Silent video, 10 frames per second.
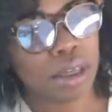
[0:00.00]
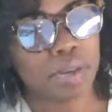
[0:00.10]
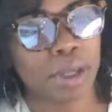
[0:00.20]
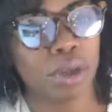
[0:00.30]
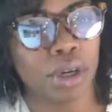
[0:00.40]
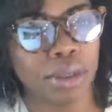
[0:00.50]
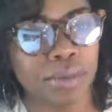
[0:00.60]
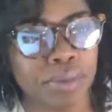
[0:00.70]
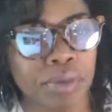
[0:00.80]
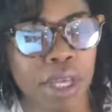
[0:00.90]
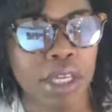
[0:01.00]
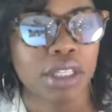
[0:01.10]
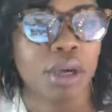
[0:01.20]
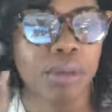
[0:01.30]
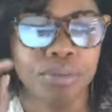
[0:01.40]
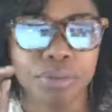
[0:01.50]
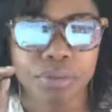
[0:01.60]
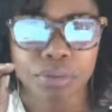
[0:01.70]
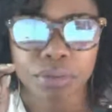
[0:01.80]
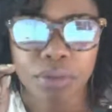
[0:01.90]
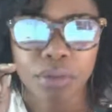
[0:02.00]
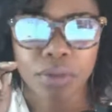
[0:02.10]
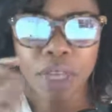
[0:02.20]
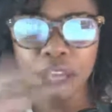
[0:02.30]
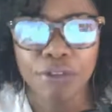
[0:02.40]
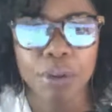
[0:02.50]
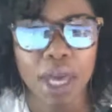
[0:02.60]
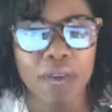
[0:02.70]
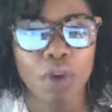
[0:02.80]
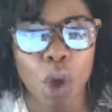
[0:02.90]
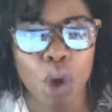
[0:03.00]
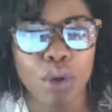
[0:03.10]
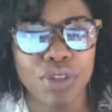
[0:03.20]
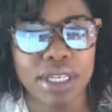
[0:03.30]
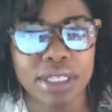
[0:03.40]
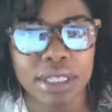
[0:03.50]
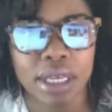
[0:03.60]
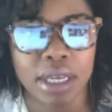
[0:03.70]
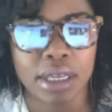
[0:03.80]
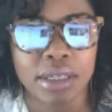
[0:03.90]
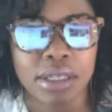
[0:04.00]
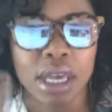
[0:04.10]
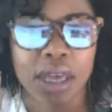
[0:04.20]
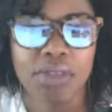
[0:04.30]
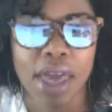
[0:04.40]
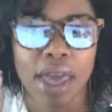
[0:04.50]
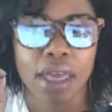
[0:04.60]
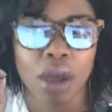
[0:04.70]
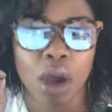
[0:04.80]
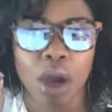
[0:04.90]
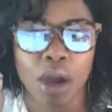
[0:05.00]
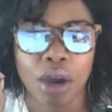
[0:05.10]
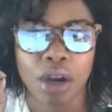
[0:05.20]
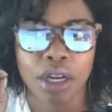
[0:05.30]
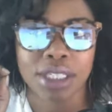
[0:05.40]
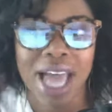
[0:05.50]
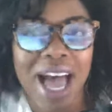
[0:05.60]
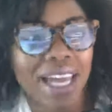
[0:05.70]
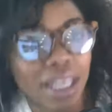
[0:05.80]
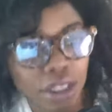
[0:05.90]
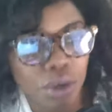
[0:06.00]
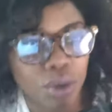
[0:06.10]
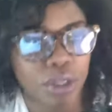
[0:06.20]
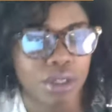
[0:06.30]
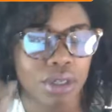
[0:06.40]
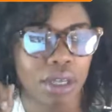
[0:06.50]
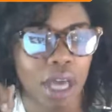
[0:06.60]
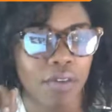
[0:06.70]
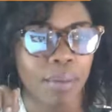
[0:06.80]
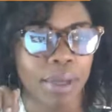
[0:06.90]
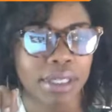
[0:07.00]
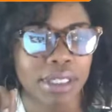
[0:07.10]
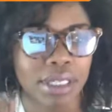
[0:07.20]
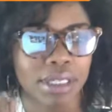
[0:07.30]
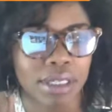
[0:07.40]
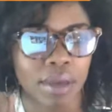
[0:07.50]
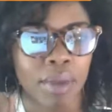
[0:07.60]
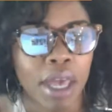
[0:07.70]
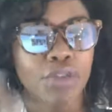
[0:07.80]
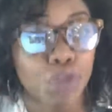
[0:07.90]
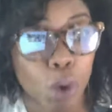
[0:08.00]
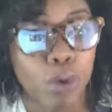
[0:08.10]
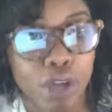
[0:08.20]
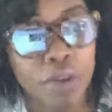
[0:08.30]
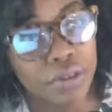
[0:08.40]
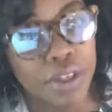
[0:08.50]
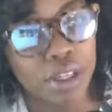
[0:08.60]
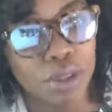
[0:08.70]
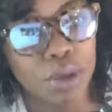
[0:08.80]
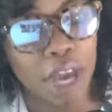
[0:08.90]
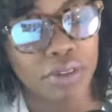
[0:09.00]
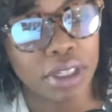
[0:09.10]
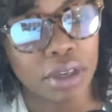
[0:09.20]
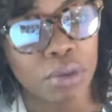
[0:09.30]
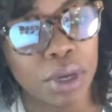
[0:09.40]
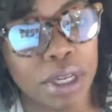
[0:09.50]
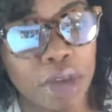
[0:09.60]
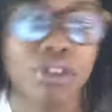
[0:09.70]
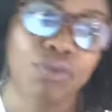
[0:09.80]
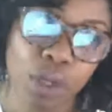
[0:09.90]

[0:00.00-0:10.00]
my door. So if you have all these things that are tying you into the government system, those are the things you have to get rid of for